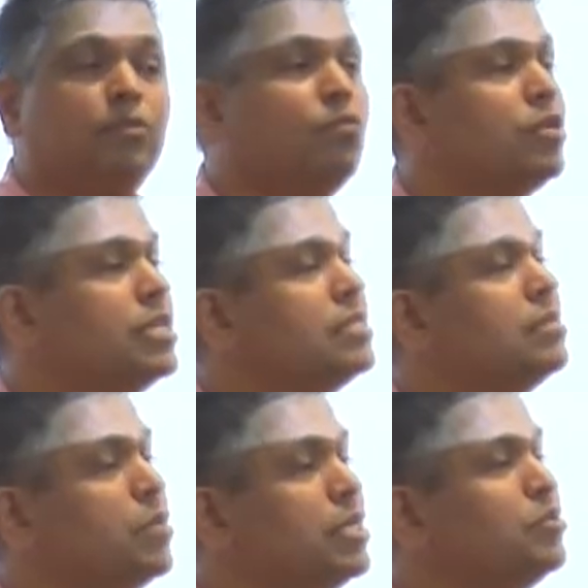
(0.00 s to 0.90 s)
wanted
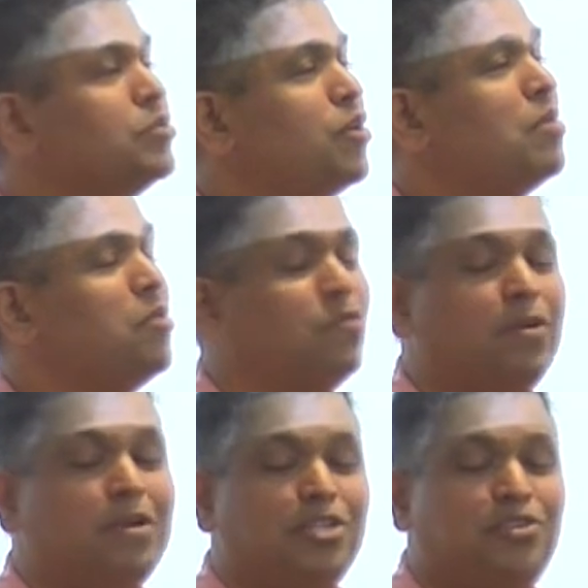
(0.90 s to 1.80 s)
somebody to talk about
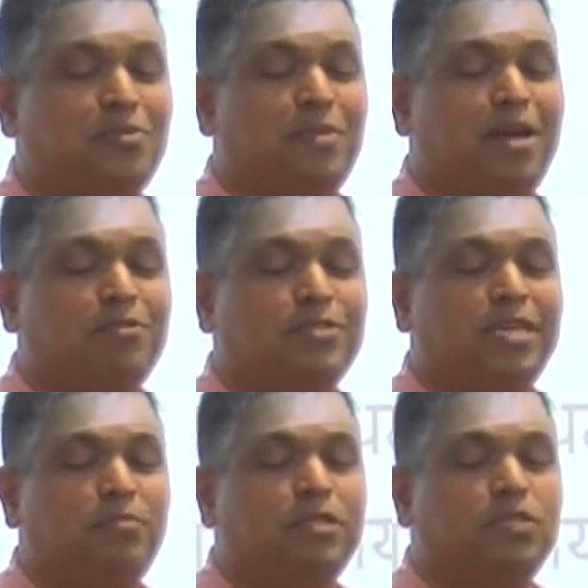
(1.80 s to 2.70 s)
Varanashram. I have to
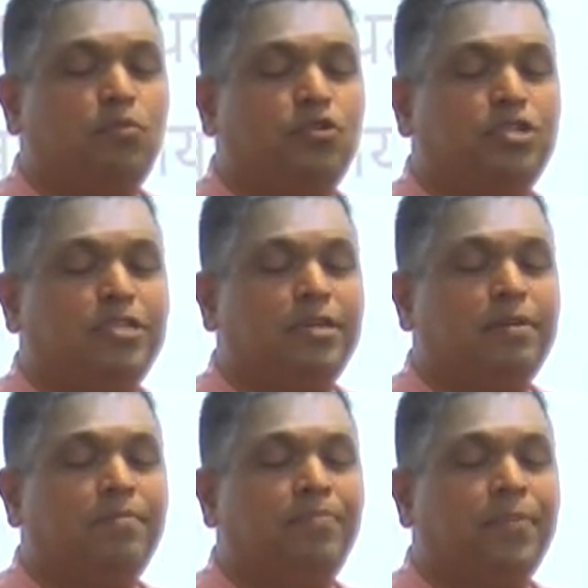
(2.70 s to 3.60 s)
skip this portion here.
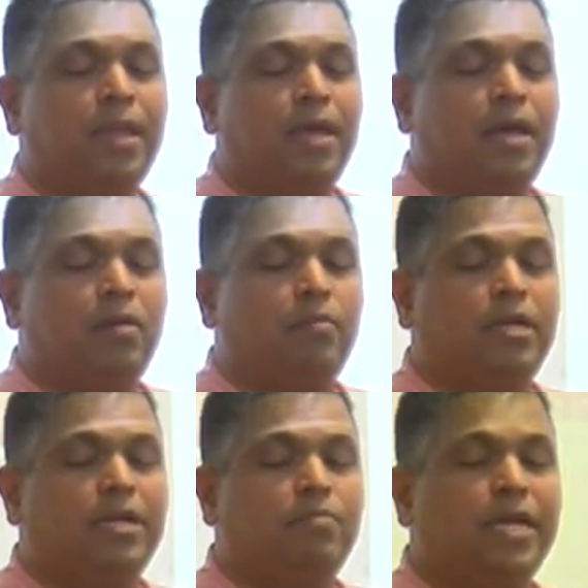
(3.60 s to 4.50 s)
But
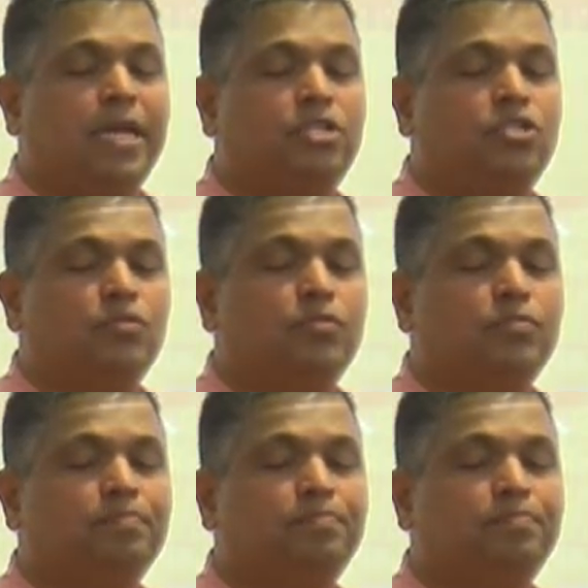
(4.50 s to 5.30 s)
let me get to